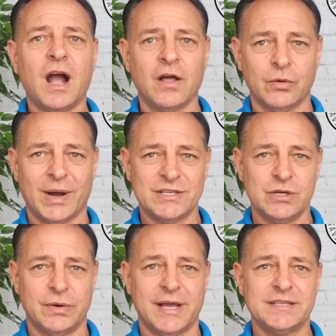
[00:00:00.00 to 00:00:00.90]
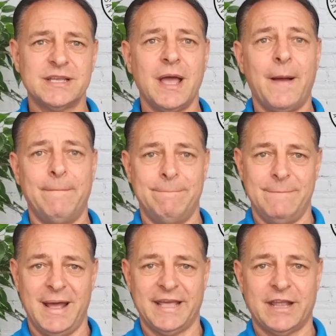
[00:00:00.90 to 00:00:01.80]
otherwise known as
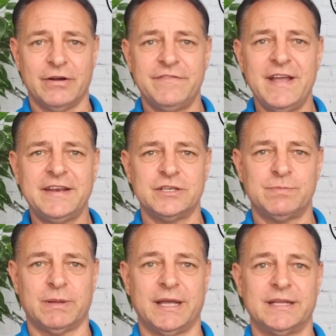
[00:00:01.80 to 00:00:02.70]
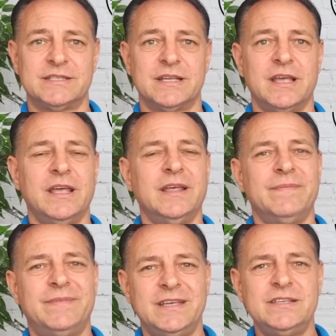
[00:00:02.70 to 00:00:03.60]
Medicare Advantage plans.
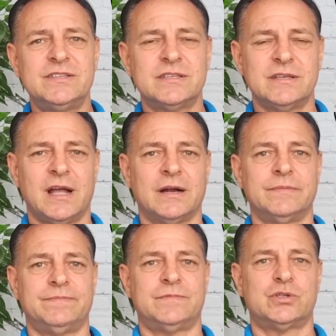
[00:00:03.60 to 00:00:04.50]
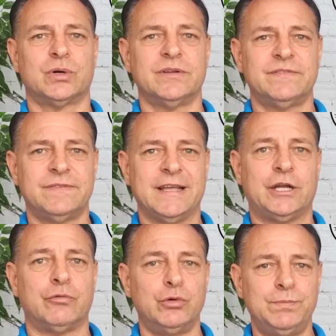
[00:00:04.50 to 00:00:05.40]
These are sort of like
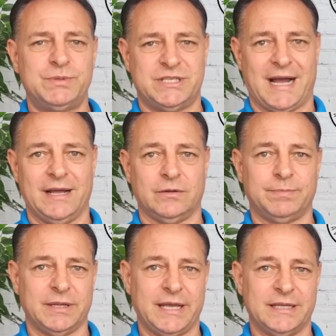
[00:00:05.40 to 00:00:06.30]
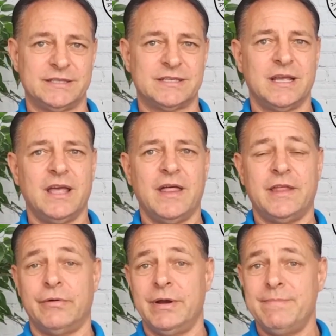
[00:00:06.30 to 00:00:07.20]
group style plans
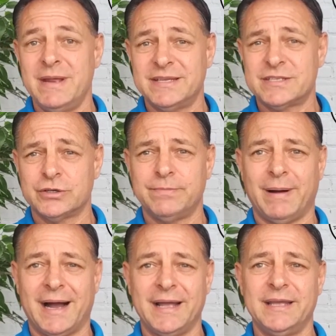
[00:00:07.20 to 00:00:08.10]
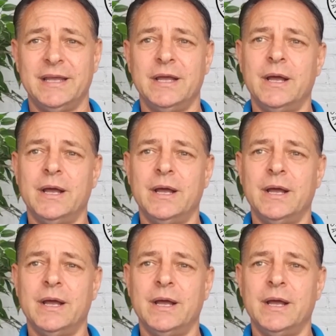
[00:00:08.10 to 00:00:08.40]
that are administered by